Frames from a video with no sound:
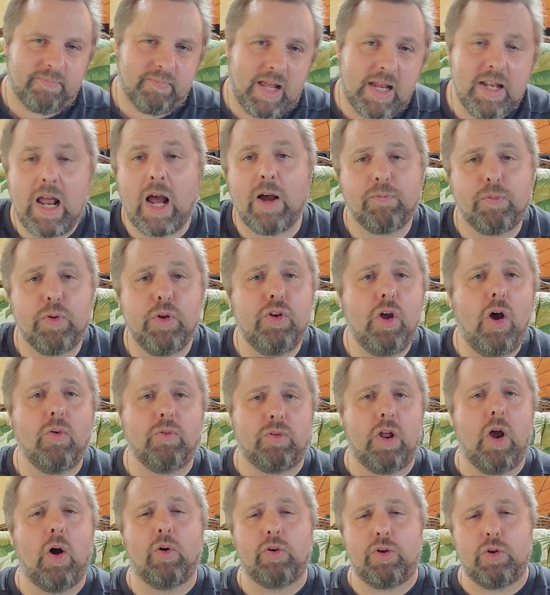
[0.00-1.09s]
Now, if you
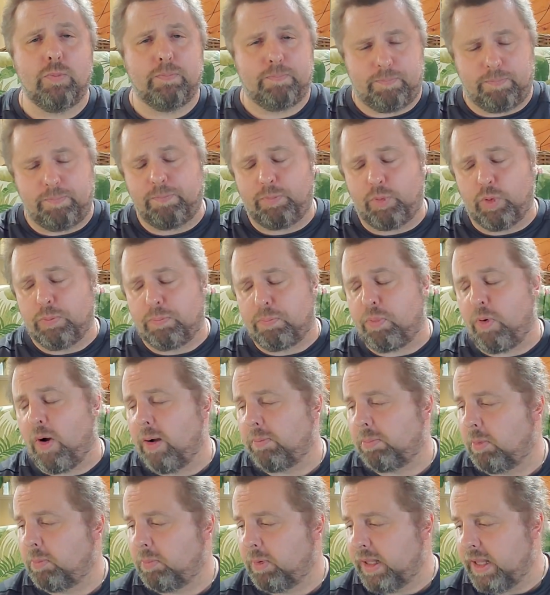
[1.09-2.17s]
don't know, and you could
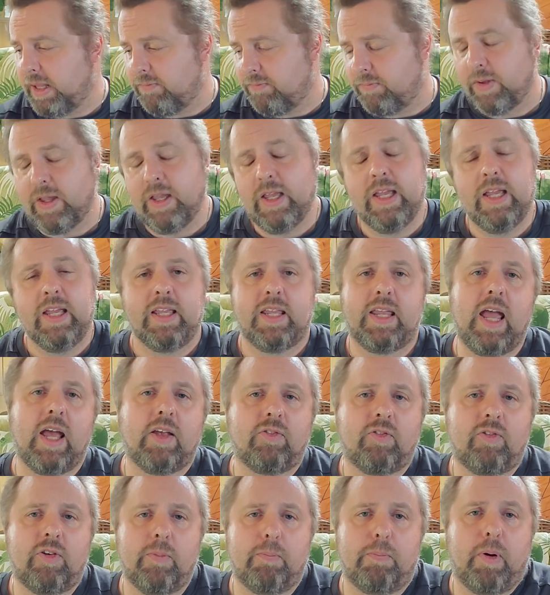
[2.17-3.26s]
probably have
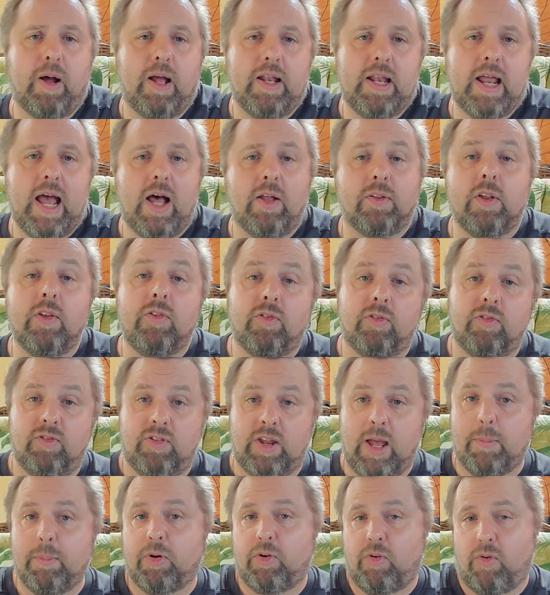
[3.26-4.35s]
guessed it by now, this
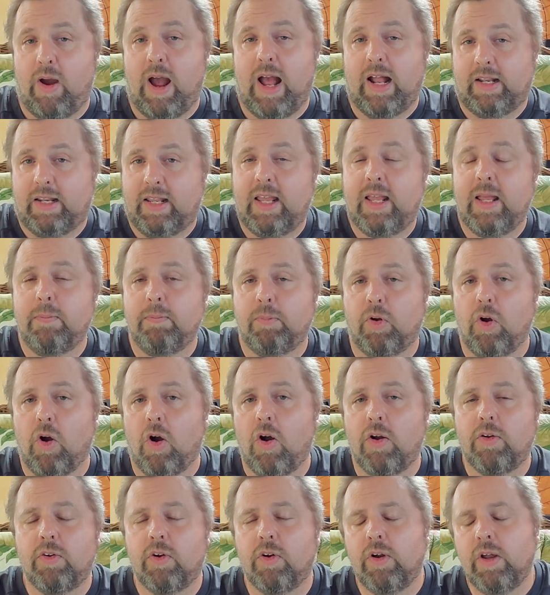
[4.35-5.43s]
Democrat, Kim
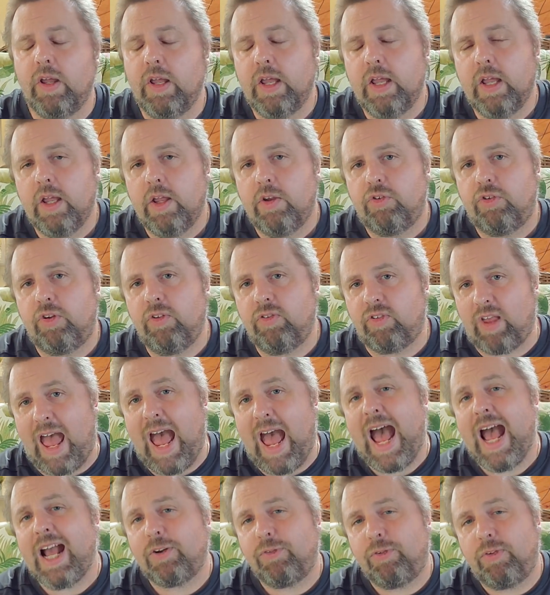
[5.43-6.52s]
Gardner, she's
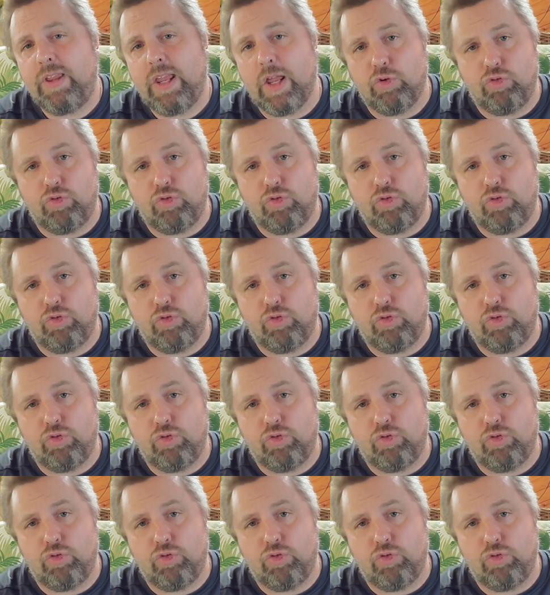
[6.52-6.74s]
actually